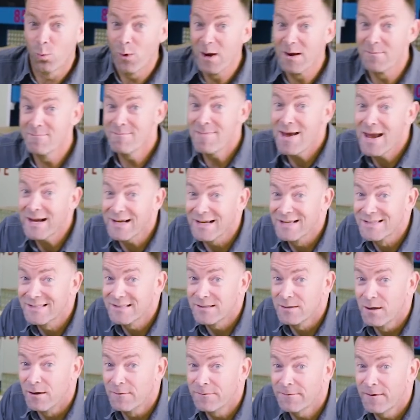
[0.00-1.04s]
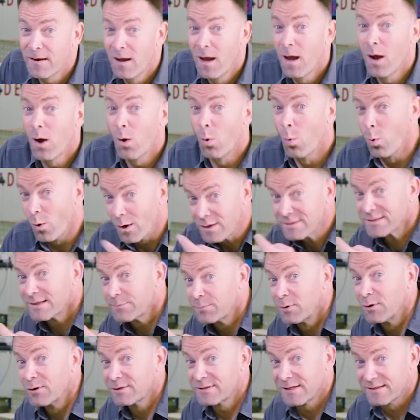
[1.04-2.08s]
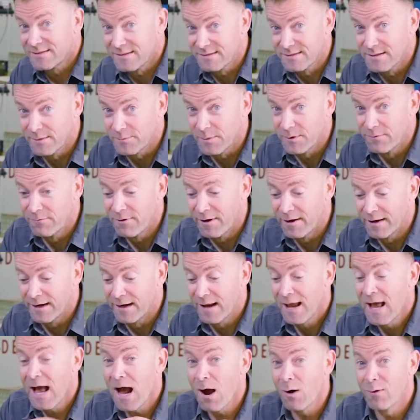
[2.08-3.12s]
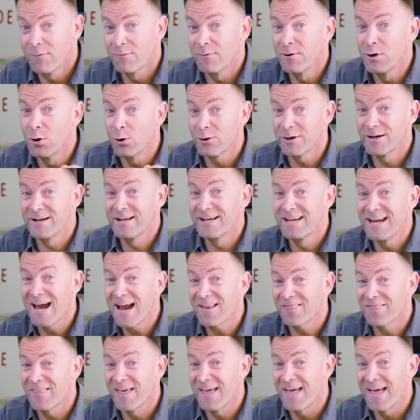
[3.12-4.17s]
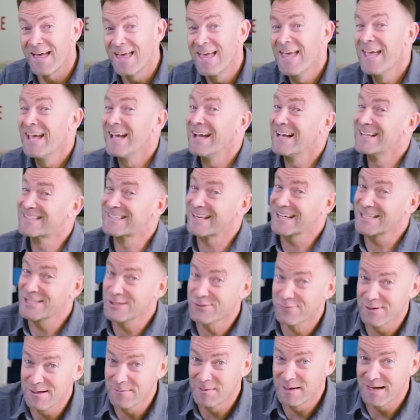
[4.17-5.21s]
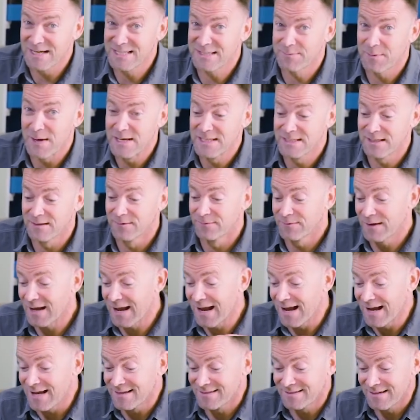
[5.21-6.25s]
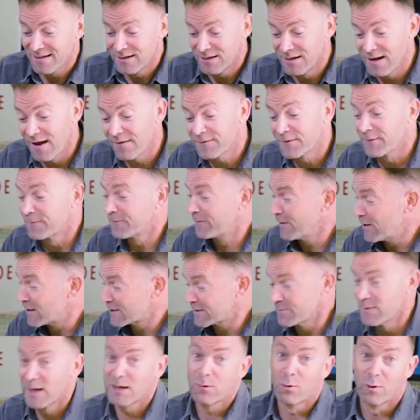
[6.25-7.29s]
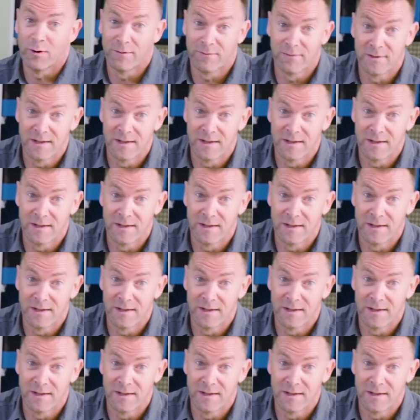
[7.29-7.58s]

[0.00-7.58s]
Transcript: way of making stuff once the process is up and running. However, in order to get there, it's extremely expensive, as you have to first make one of